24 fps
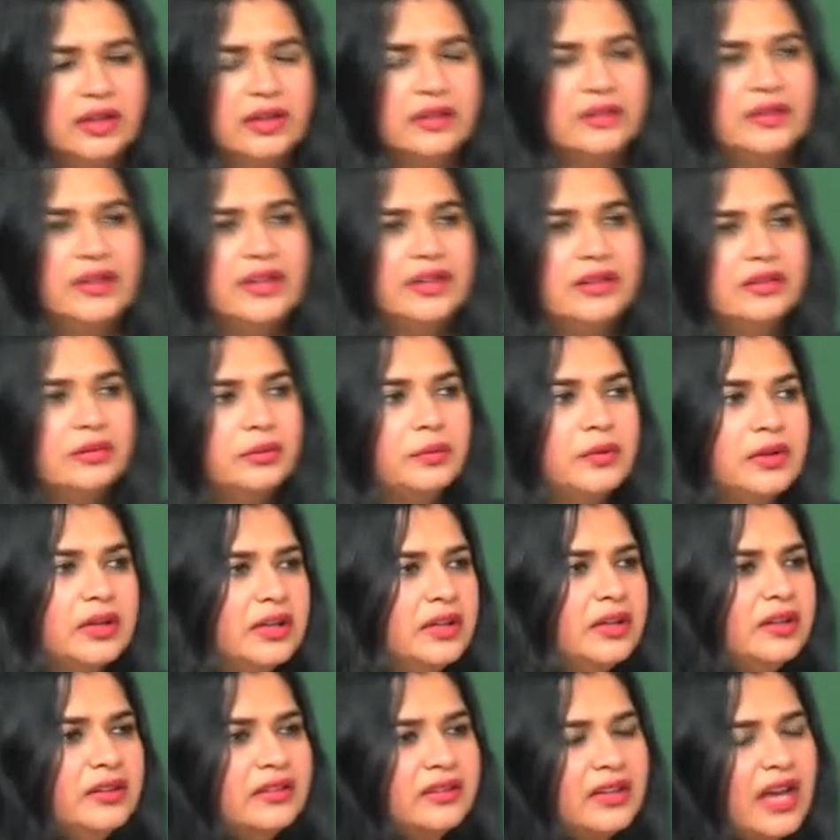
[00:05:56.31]
these
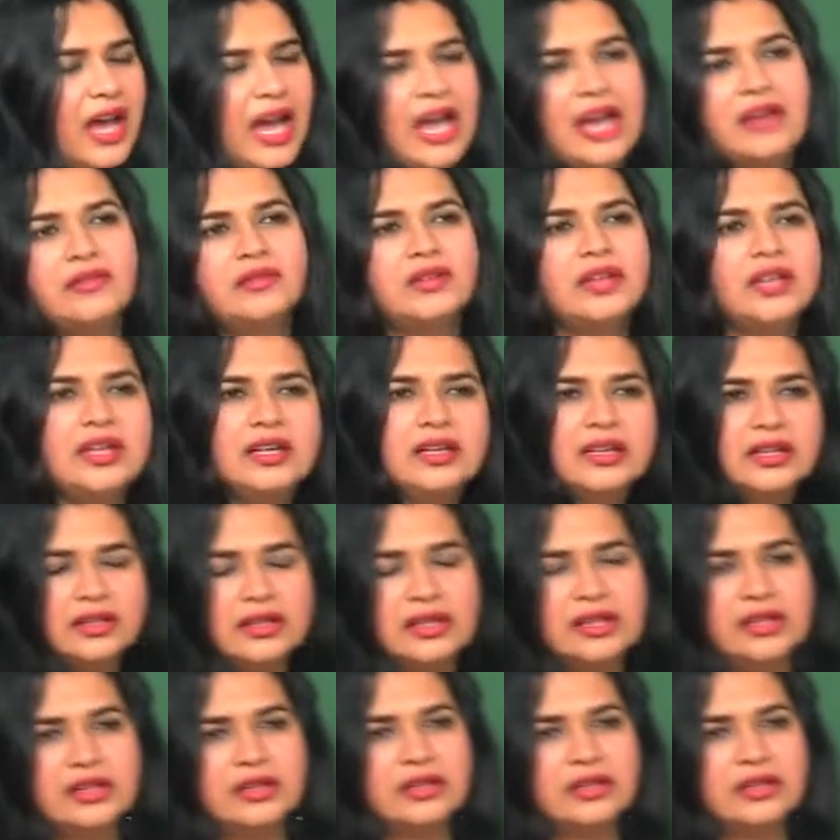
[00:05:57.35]
words I have taken